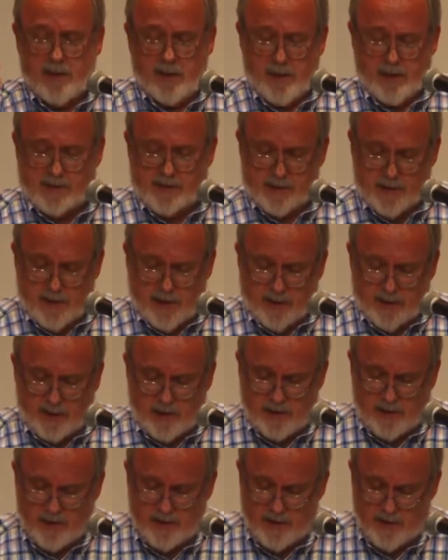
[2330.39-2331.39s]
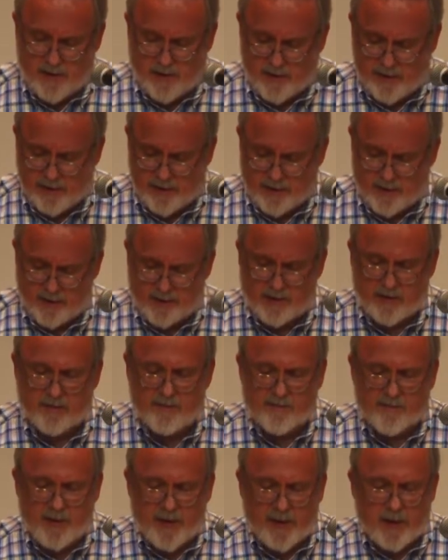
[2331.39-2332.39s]
it's not a
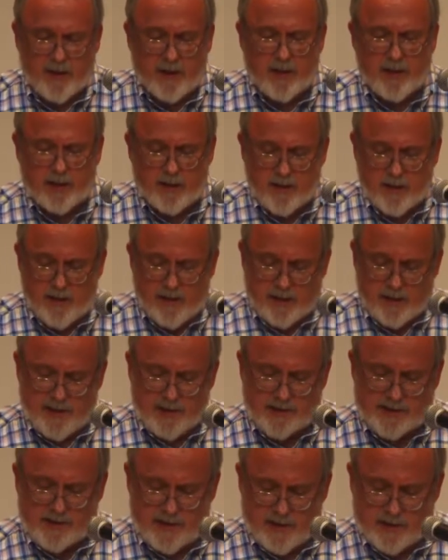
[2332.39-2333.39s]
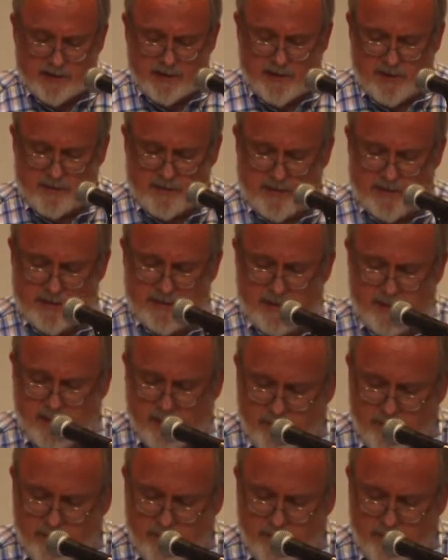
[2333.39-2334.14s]
convening, and it's not subject to the